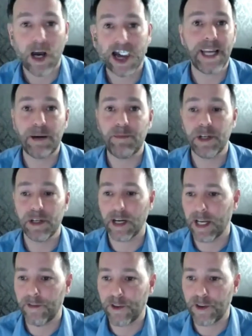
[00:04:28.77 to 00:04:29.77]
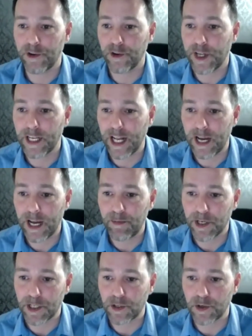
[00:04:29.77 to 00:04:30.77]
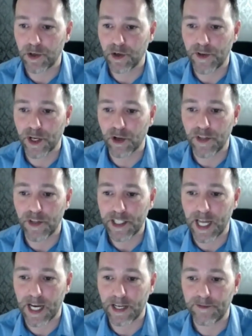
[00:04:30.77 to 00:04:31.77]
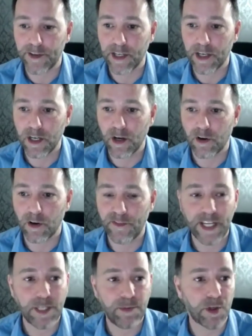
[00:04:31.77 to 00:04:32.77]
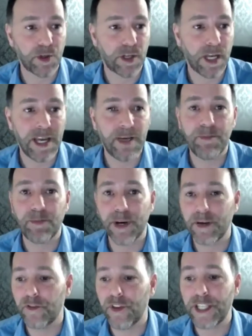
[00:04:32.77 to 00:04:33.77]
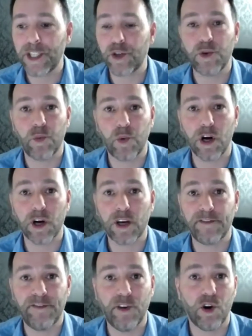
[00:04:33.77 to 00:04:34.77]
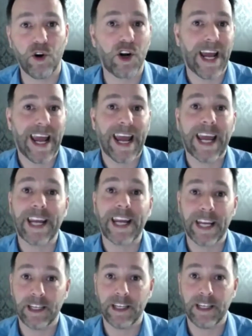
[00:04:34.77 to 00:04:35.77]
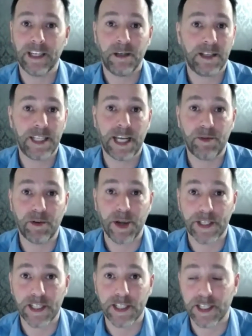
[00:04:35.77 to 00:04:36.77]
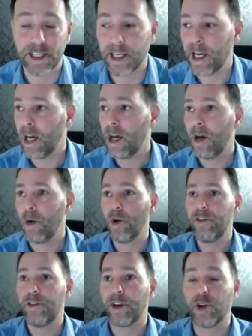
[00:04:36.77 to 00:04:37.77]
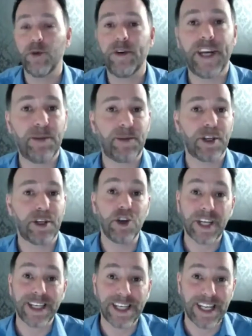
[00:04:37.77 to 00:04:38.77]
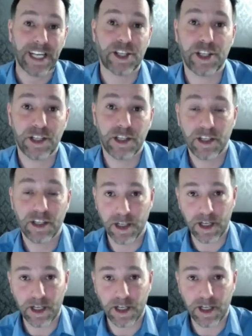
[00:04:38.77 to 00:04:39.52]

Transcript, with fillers: Honestly, Amber, if you're here, Amber, I don't know if you're on this live on Facebook, but this could work for any type of business. With aromatherapy, you can teach.